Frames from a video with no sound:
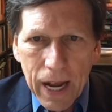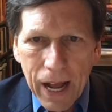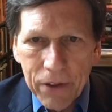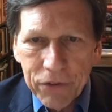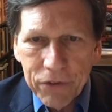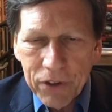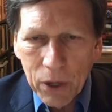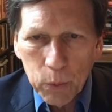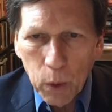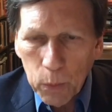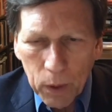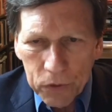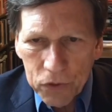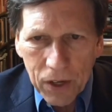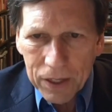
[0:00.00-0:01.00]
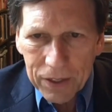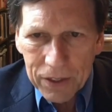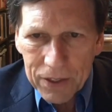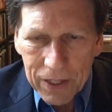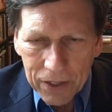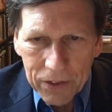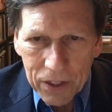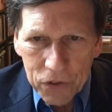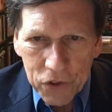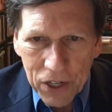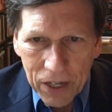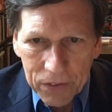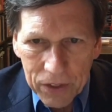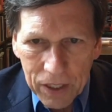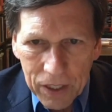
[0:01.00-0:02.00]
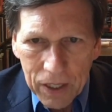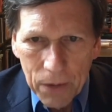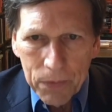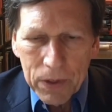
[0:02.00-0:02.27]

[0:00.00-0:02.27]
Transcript: and said, well, what's on the agenda?